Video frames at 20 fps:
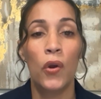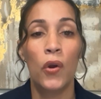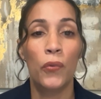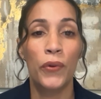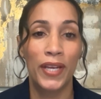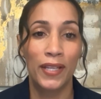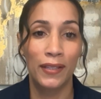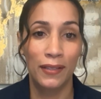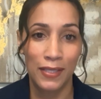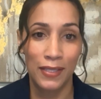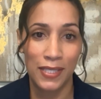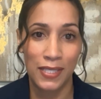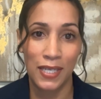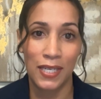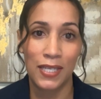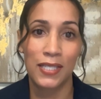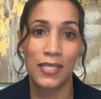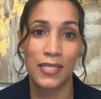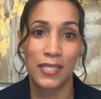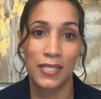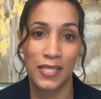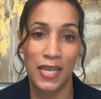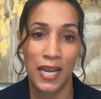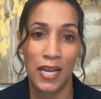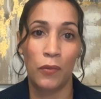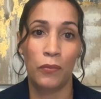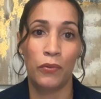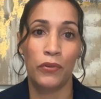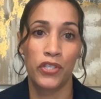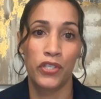realistic,
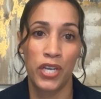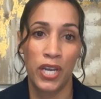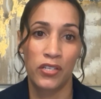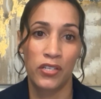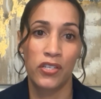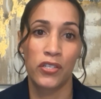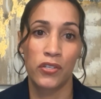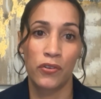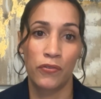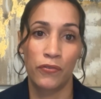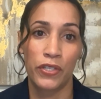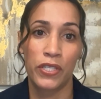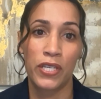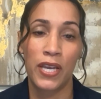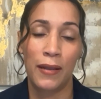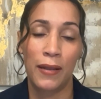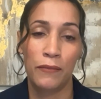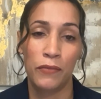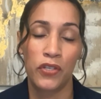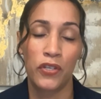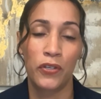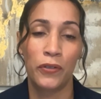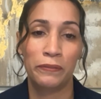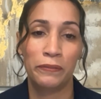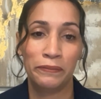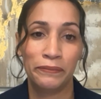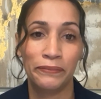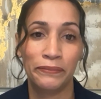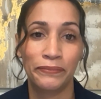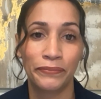sustainable changes over time too.